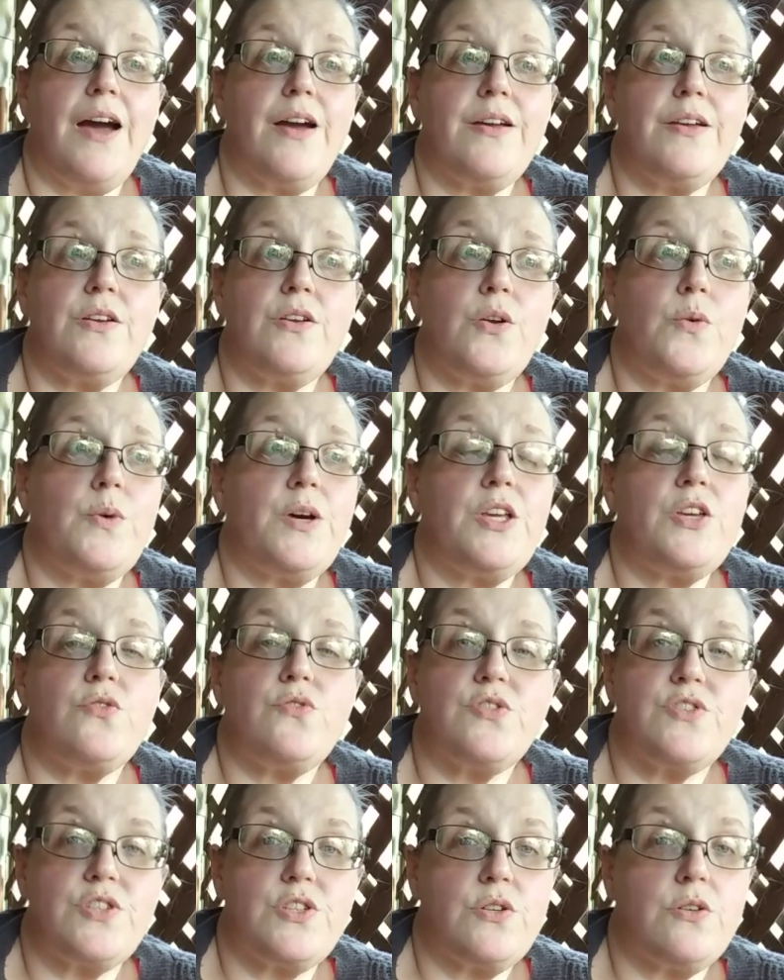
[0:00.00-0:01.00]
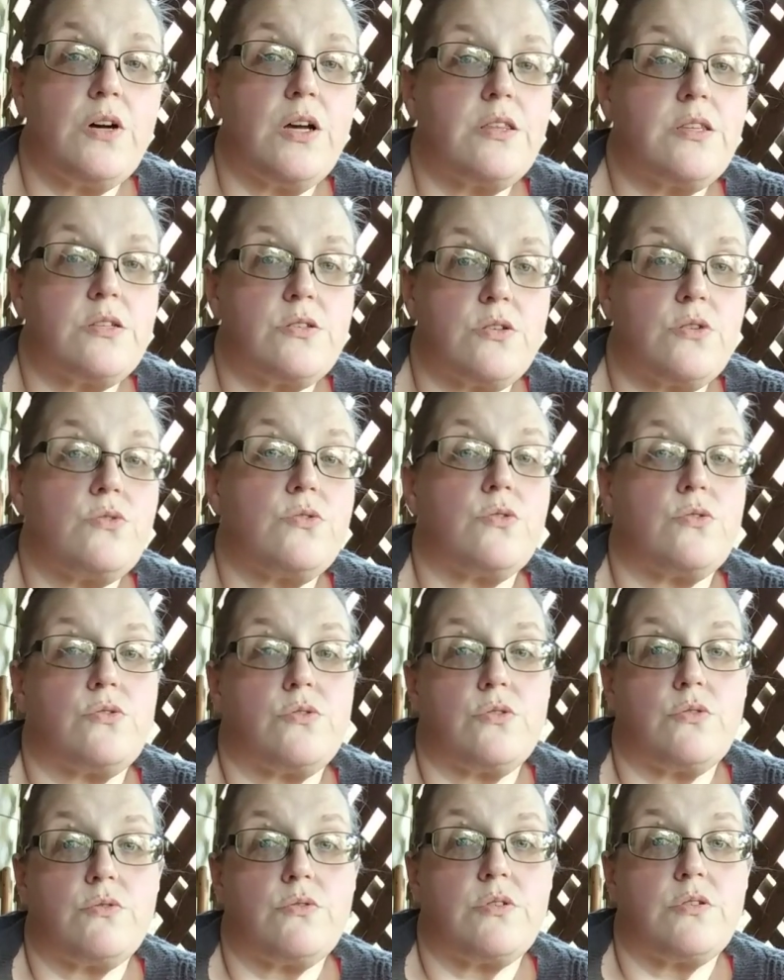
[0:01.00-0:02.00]
you know what, you've still got the Zozo
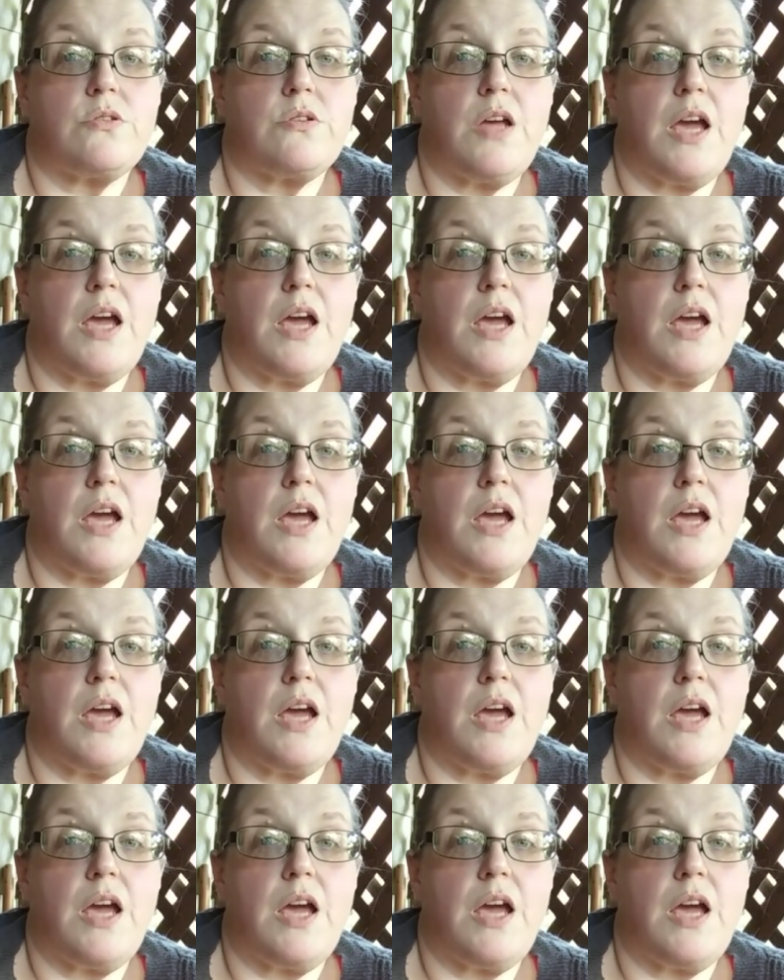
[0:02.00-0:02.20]
suit,